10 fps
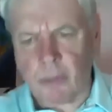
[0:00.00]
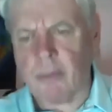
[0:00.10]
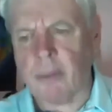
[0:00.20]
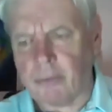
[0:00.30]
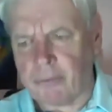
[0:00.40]

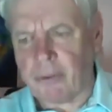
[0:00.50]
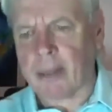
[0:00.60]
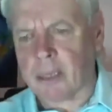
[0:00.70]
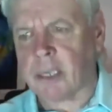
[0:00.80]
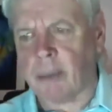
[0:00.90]
the
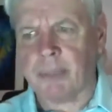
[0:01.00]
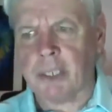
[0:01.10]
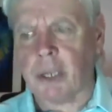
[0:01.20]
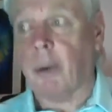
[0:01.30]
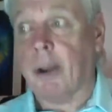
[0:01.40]
fact that
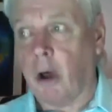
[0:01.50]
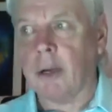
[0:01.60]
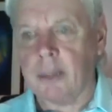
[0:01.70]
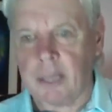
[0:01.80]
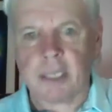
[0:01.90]
something's going
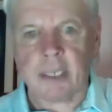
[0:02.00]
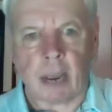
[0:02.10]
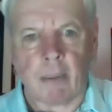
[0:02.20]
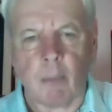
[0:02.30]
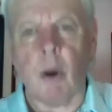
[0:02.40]
on and this is
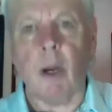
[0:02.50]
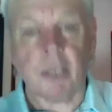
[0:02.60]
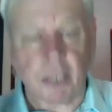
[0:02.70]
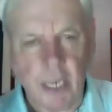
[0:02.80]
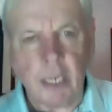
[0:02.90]
how it
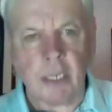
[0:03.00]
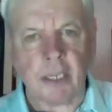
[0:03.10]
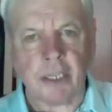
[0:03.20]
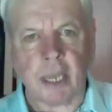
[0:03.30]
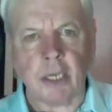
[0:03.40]
works is
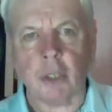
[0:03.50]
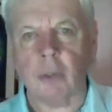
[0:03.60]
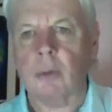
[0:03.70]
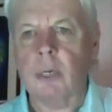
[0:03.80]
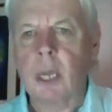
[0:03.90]

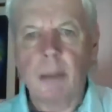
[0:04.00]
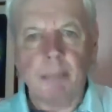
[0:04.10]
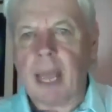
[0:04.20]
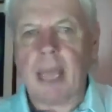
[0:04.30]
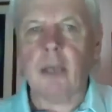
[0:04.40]
essential,
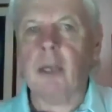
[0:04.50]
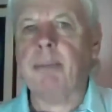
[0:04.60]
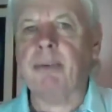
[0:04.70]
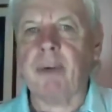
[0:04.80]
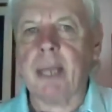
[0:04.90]
but it ain't going to
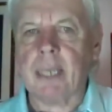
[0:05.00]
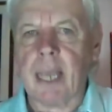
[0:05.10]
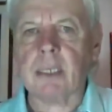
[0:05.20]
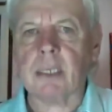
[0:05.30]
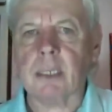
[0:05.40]
provide the
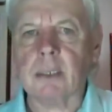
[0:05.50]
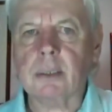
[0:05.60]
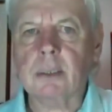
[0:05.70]
answer.